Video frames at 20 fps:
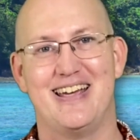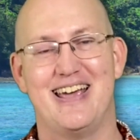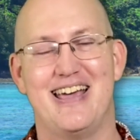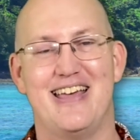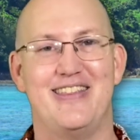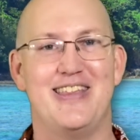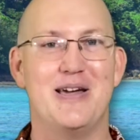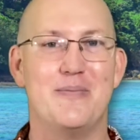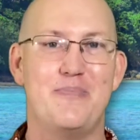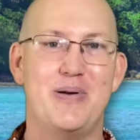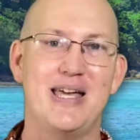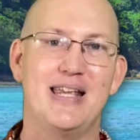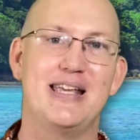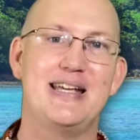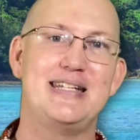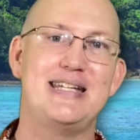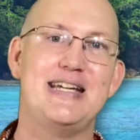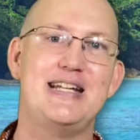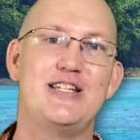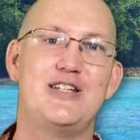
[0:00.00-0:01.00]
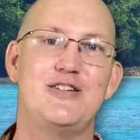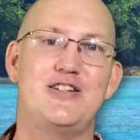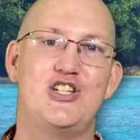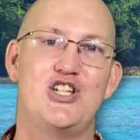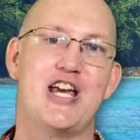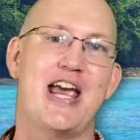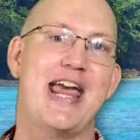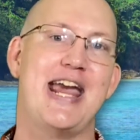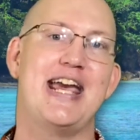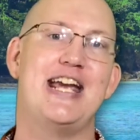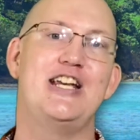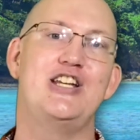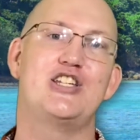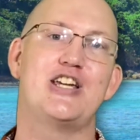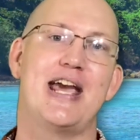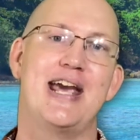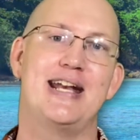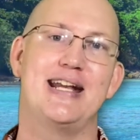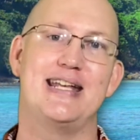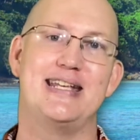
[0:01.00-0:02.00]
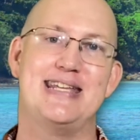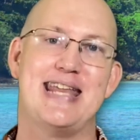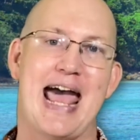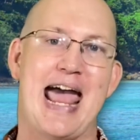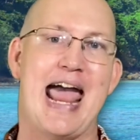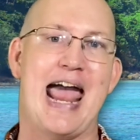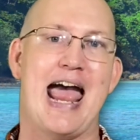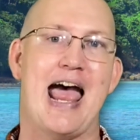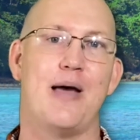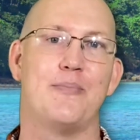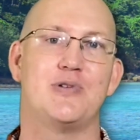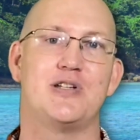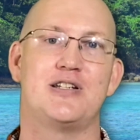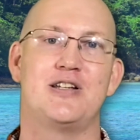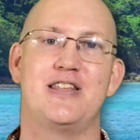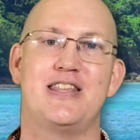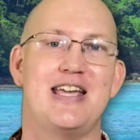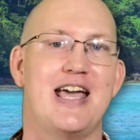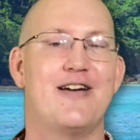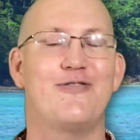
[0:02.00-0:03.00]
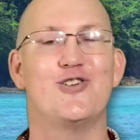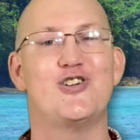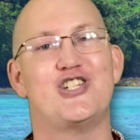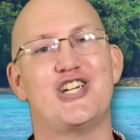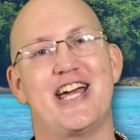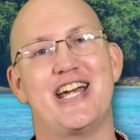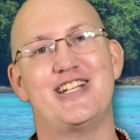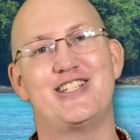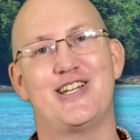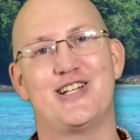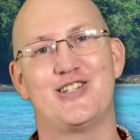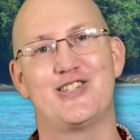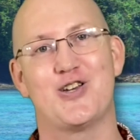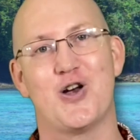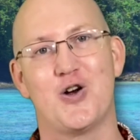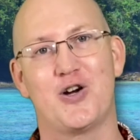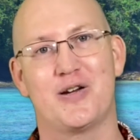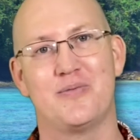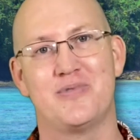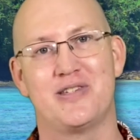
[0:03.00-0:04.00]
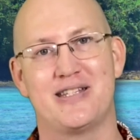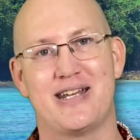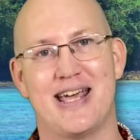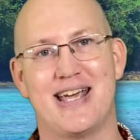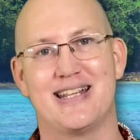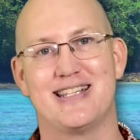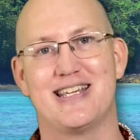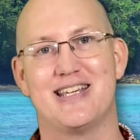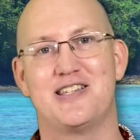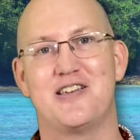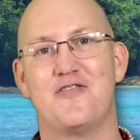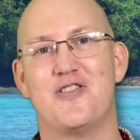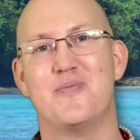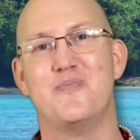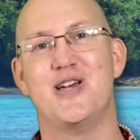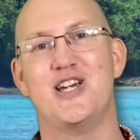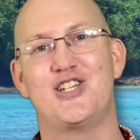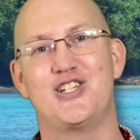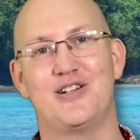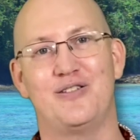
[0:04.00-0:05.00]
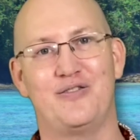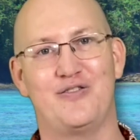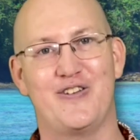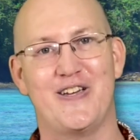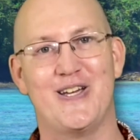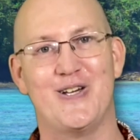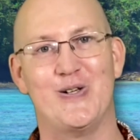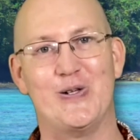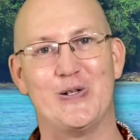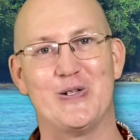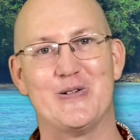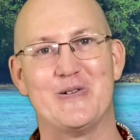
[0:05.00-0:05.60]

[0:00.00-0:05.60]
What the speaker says: The ability to change and adapt to the ever-changing circumstances of the mission field.